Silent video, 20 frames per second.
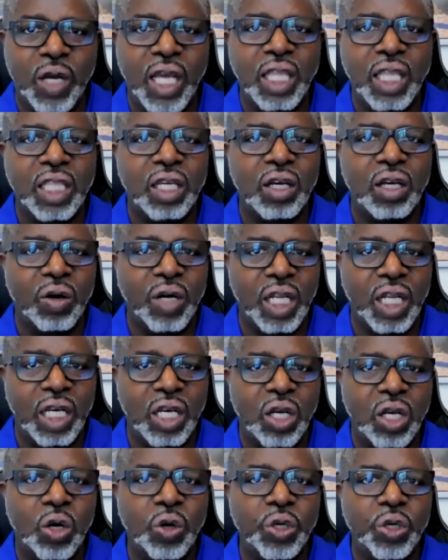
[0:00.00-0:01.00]
They already
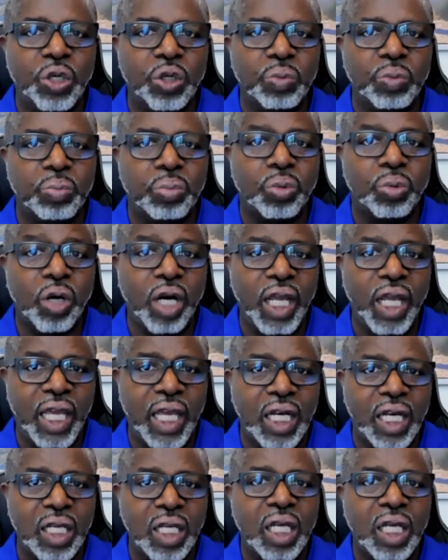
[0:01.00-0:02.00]
know your
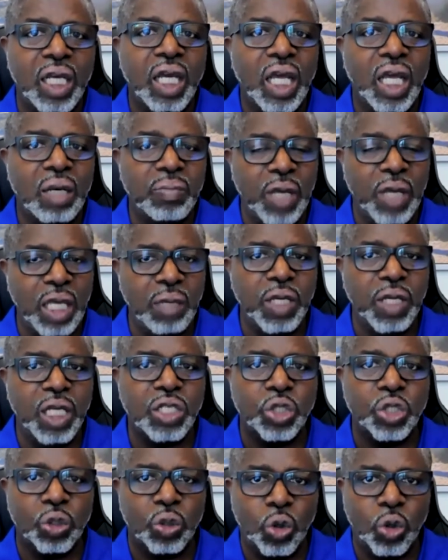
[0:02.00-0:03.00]
brand, and maybe it's your
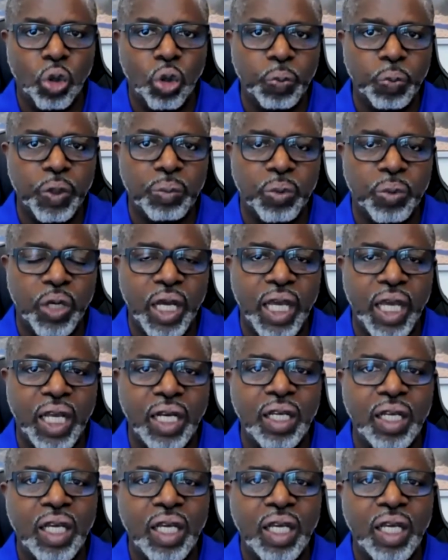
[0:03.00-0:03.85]
corporate brand,